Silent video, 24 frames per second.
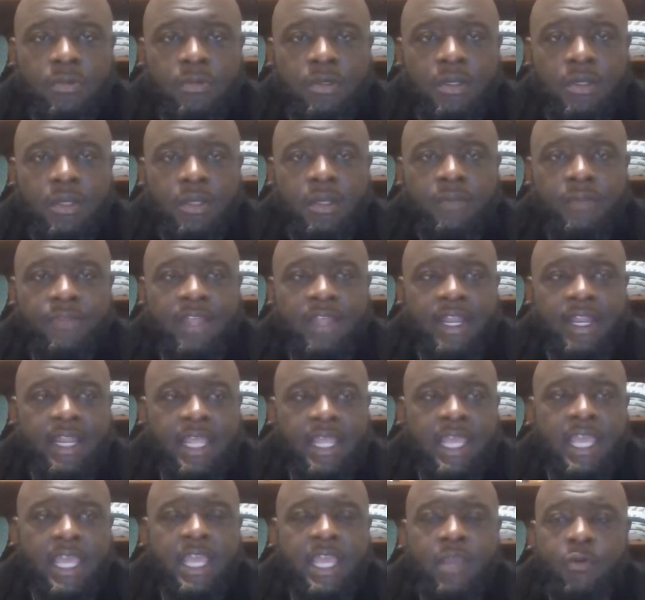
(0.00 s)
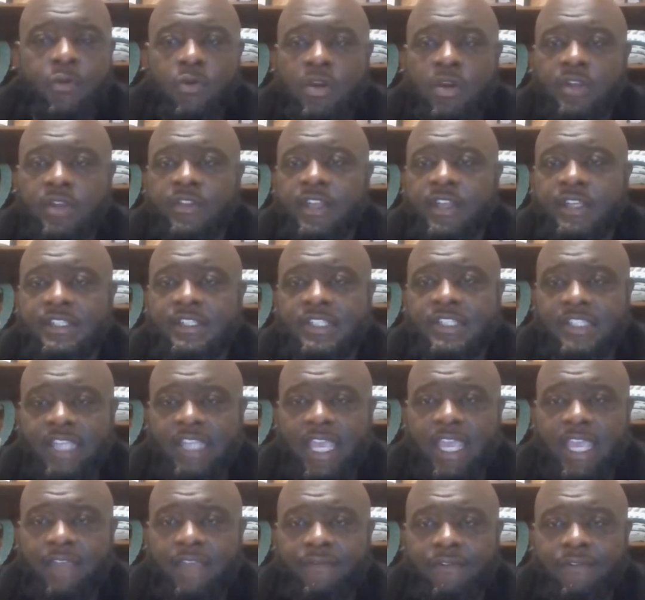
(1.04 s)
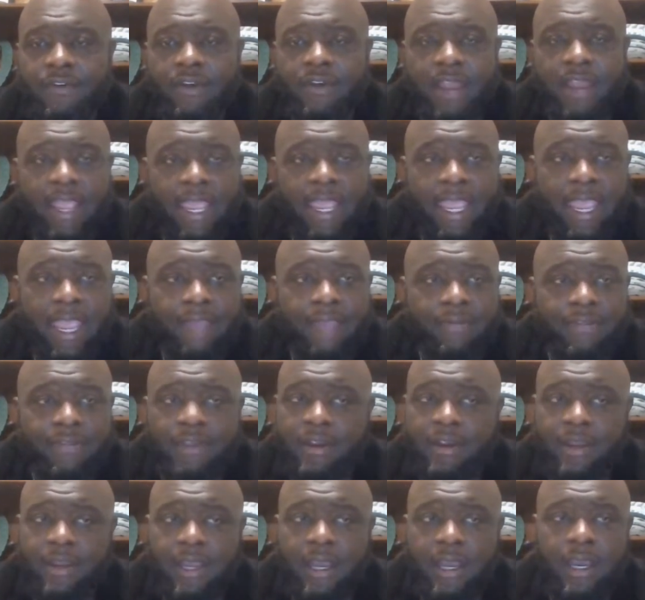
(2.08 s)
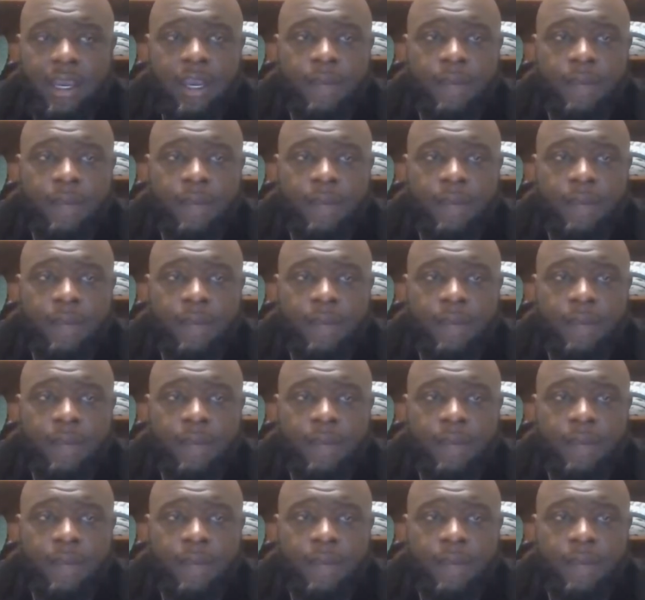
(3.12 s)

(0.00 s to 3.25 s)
that he was their savior and their God.